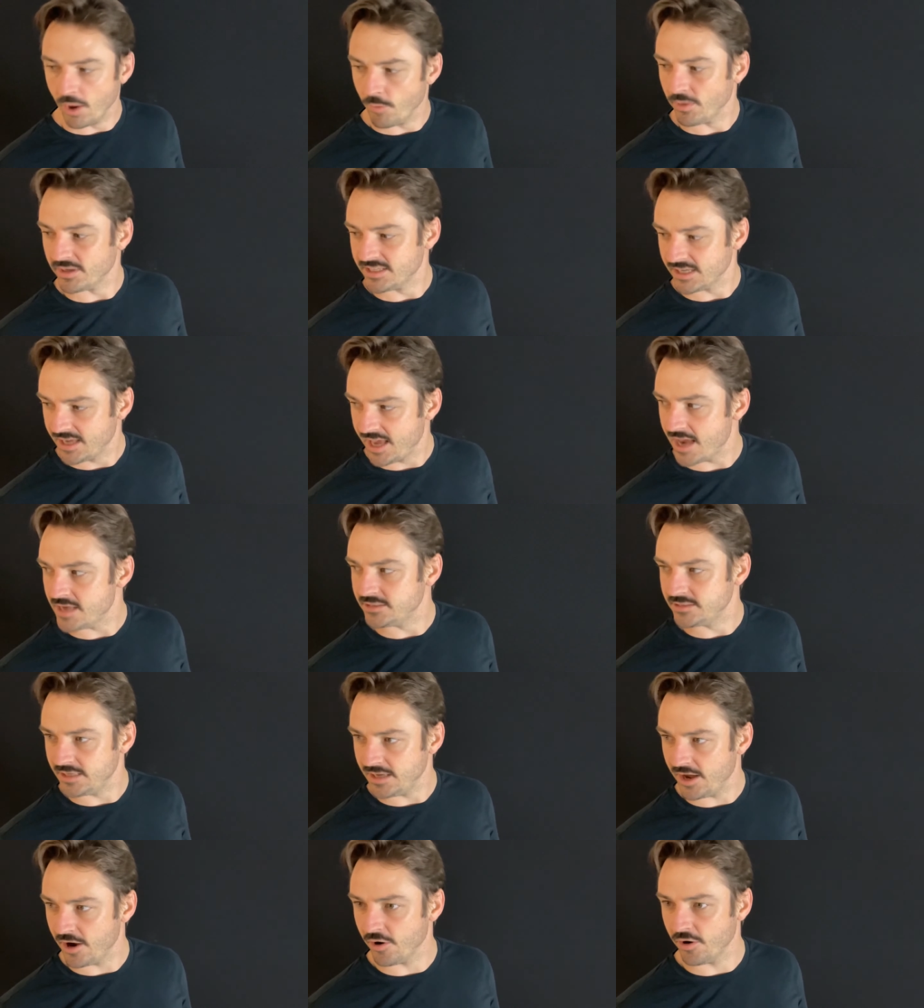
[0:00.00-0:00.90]
I went to
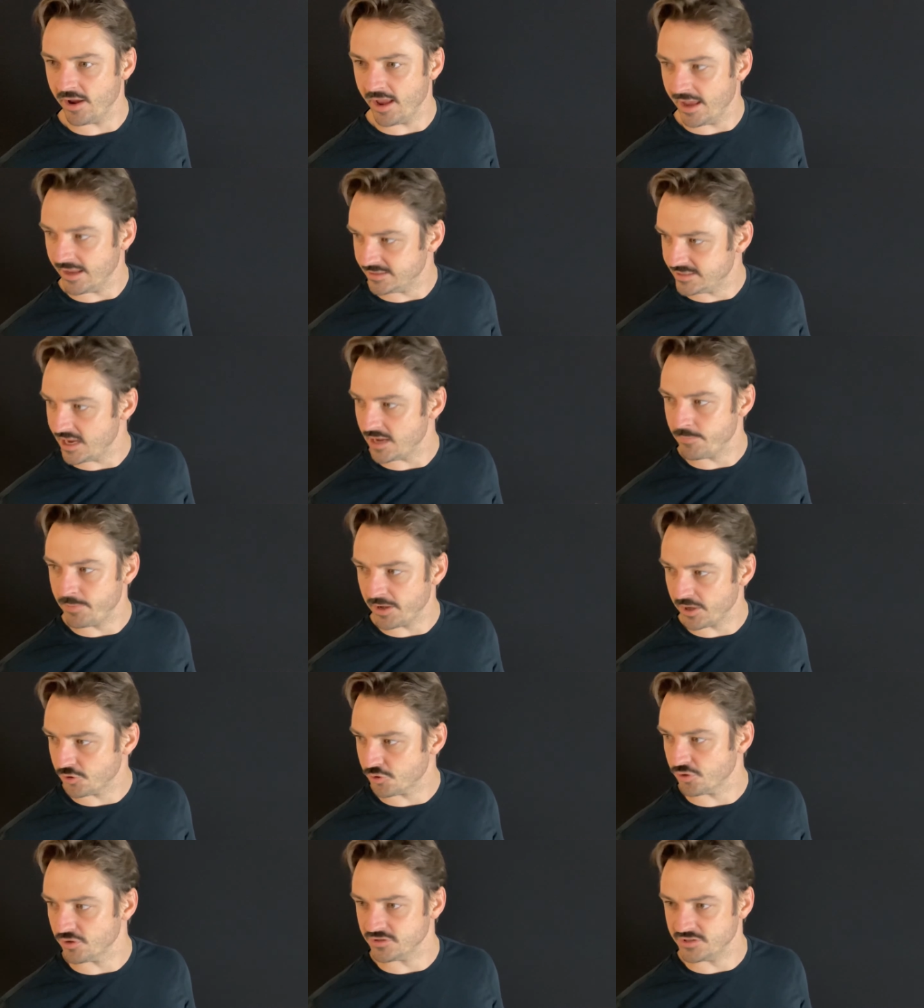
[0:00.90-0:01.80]
KC area and take
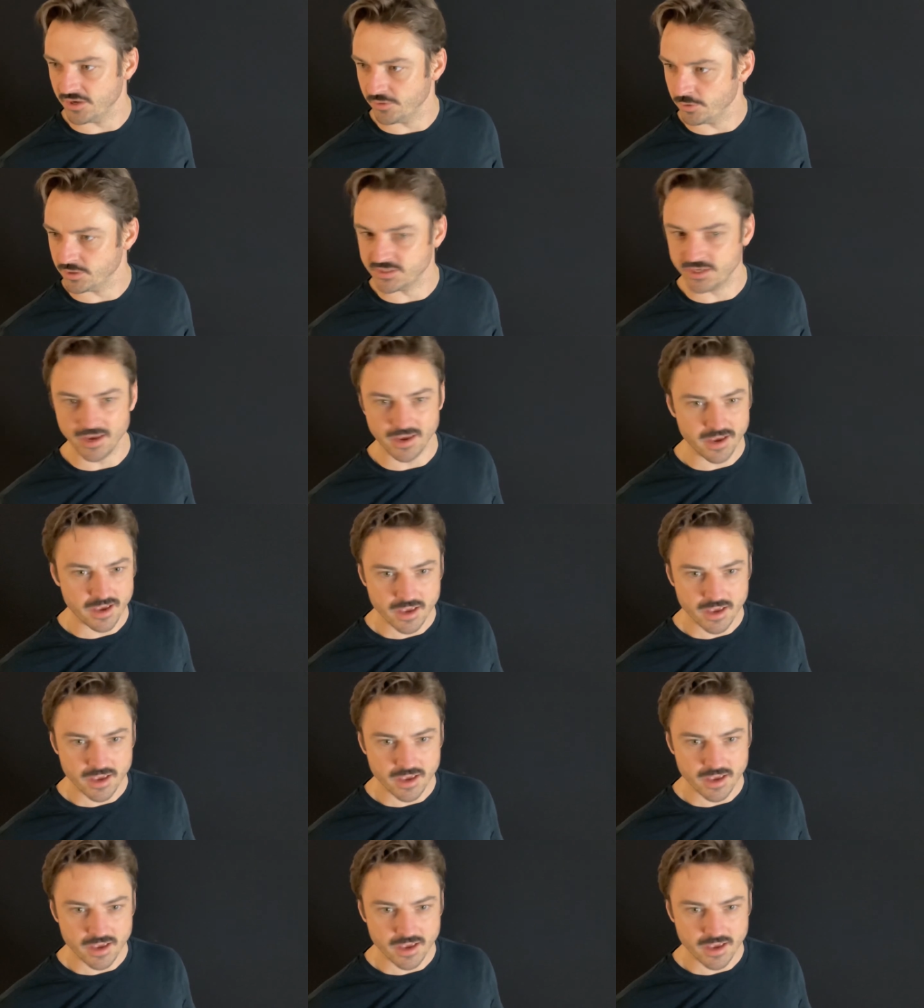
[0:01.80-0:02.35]
pictures, there was